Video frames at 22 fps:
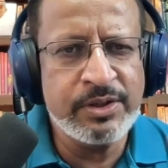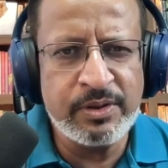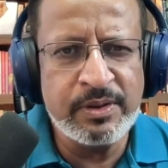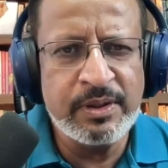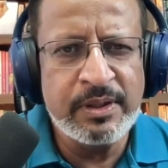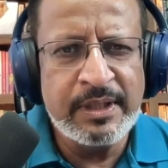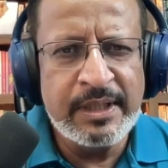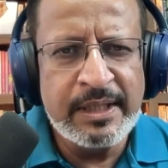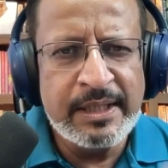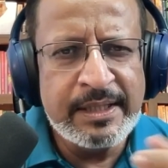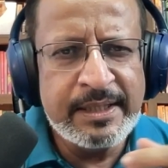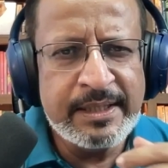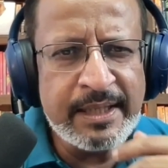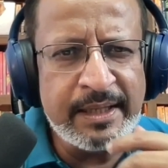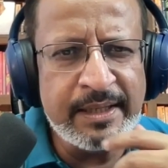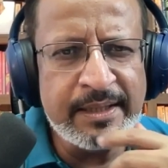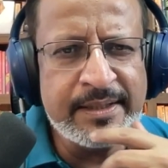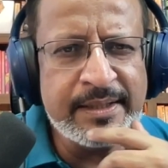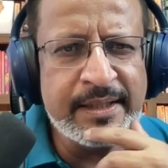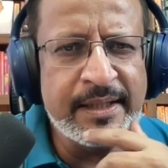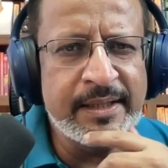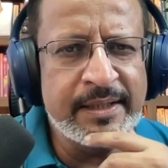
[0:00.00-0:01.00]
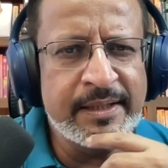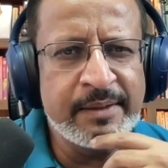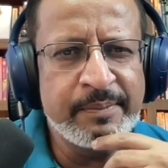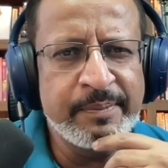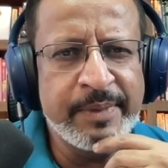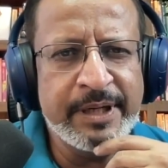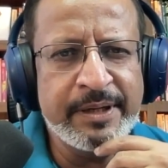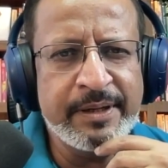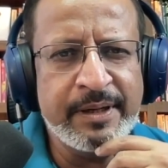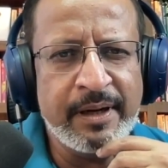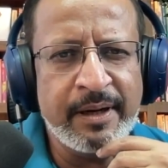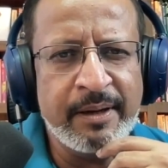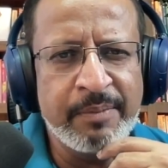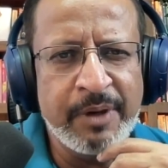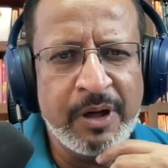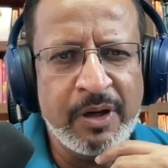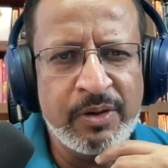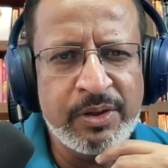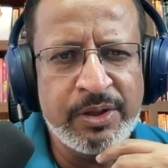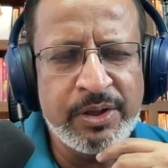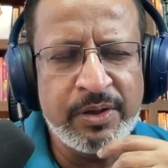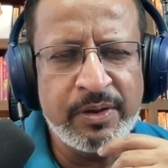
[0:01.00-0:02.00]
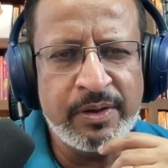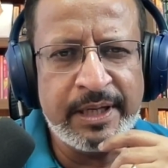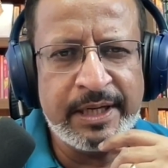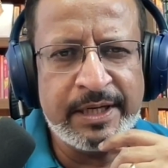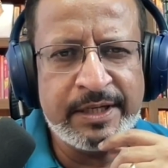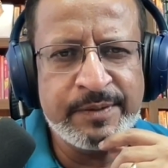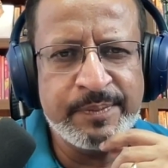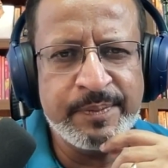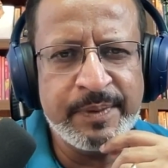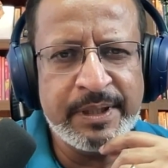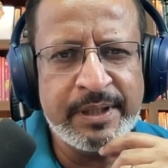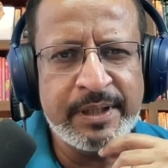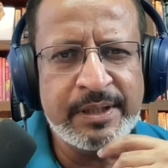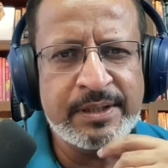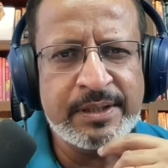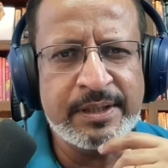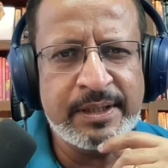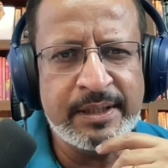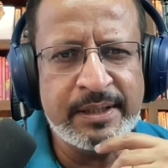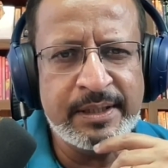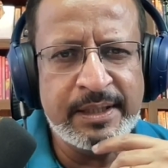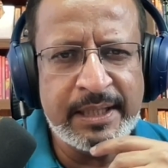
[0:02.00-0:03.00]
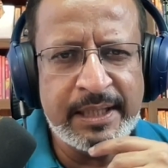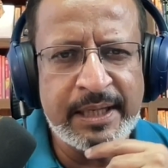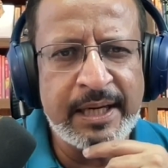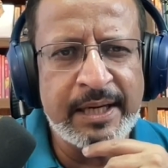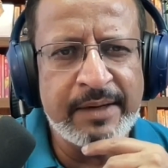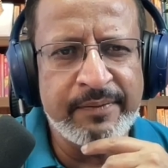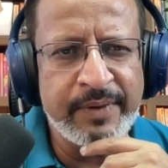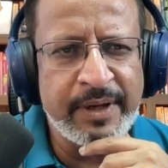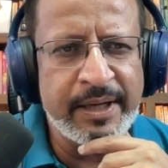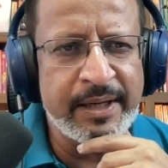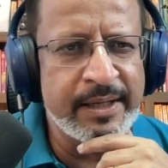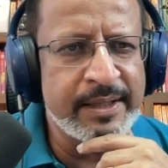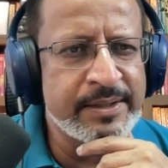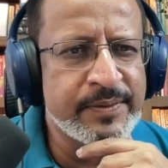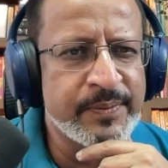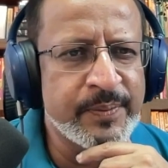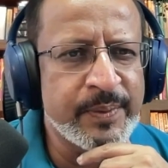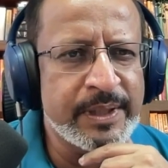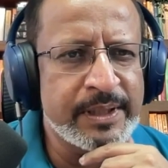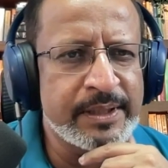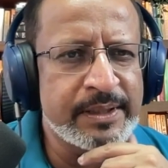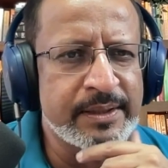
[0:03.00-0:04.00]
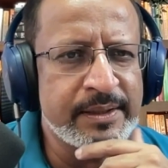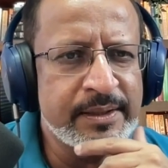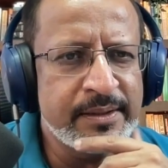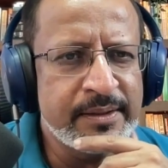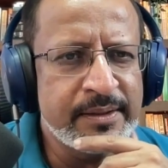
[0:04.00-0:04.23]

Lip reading: So, tell us a little bit about your experience in DIY as well.